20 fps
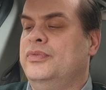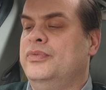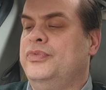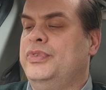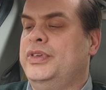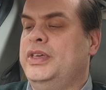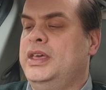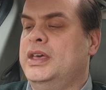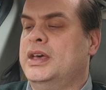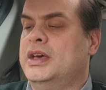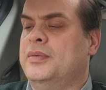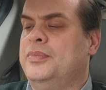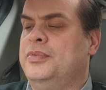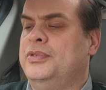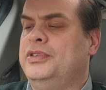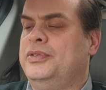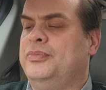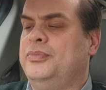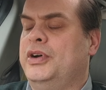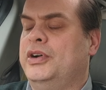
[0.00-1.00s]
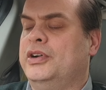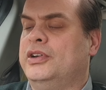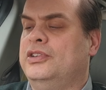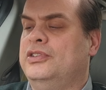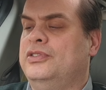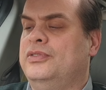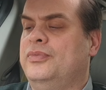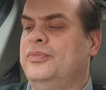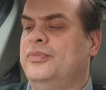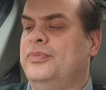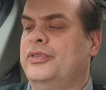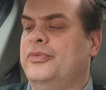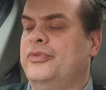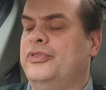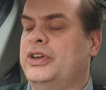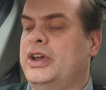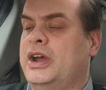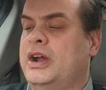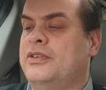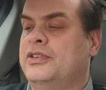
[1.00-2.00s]
the market
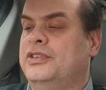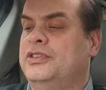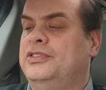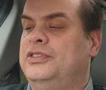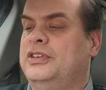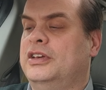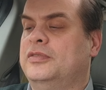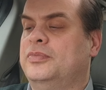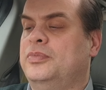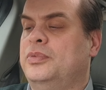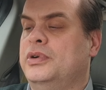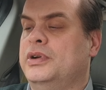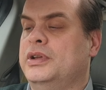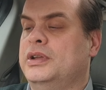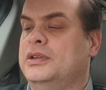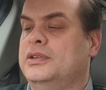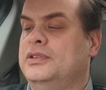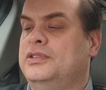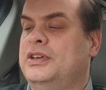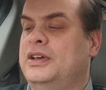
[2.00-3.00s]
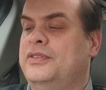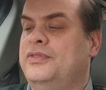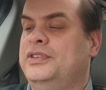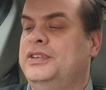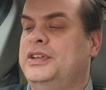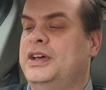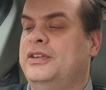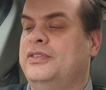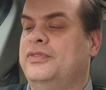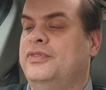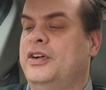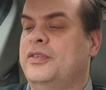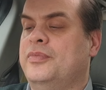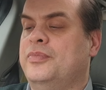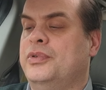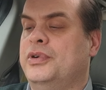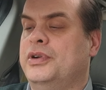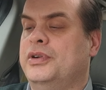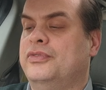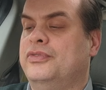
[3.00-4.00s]
share is 6.7 down to
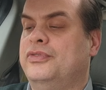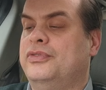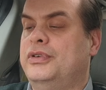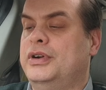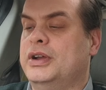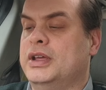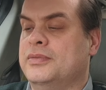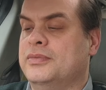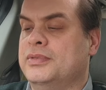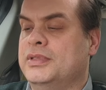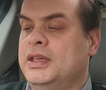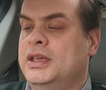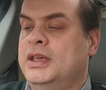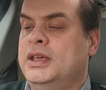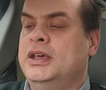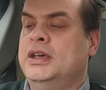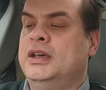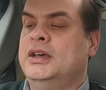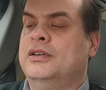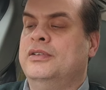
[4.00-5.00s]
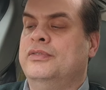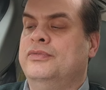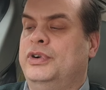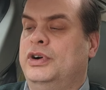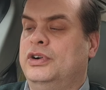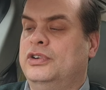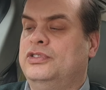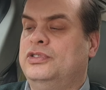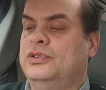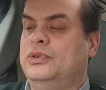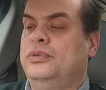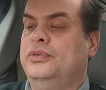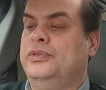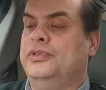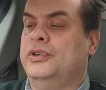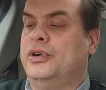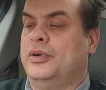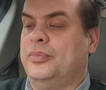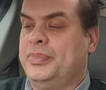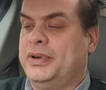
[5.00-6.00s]
5.3. Vauxhall,
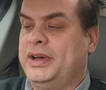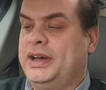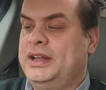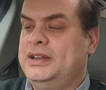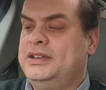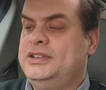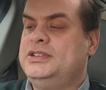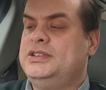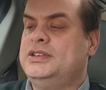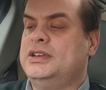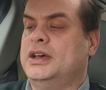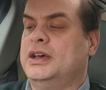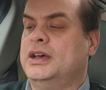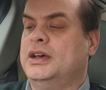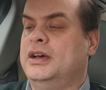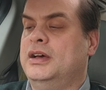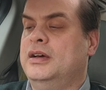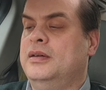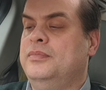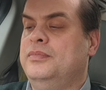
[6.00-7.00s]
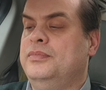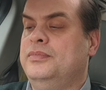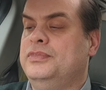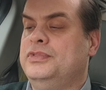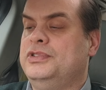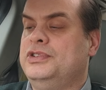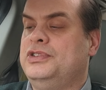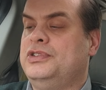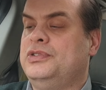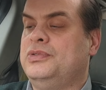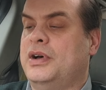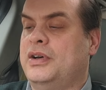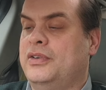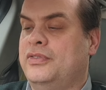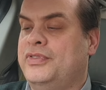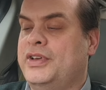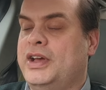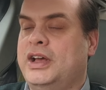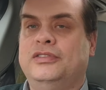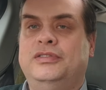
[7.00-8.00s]
not bad.
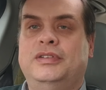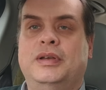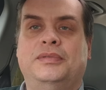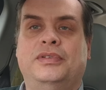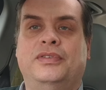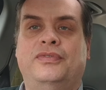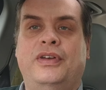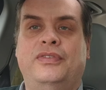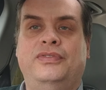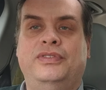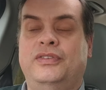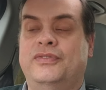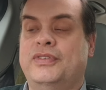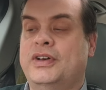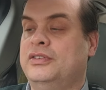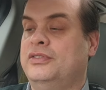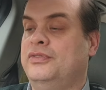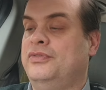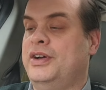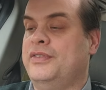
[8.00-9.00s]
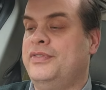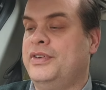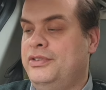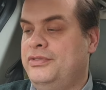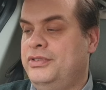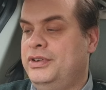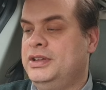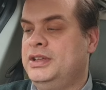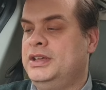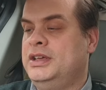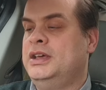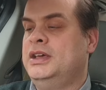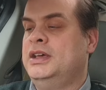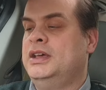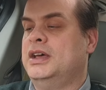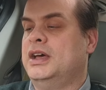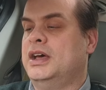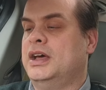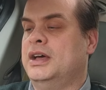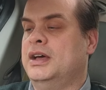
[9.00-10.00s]
12,000 up to 15,500.
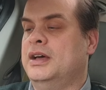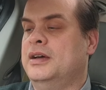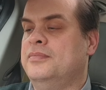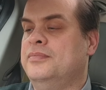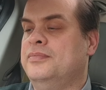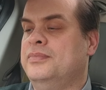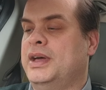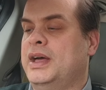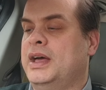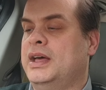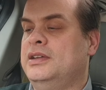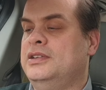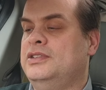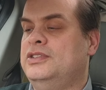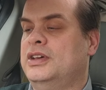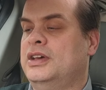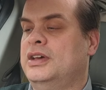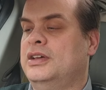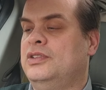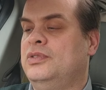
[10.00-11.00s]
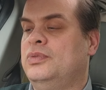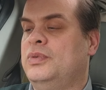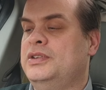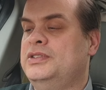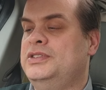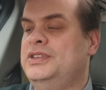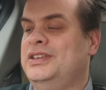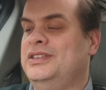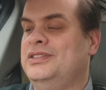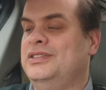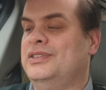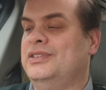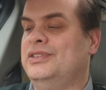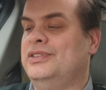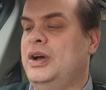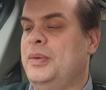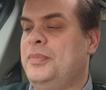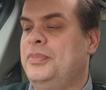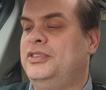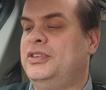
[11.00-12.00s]
And
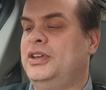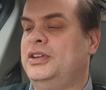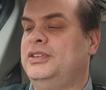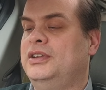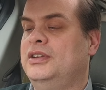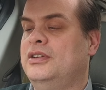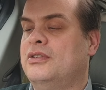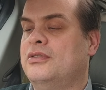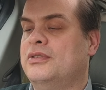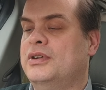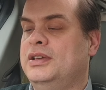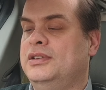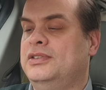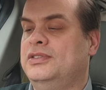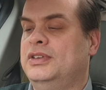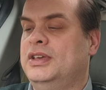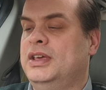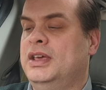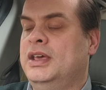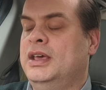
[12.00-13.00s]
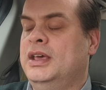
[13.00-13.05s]
29% increase.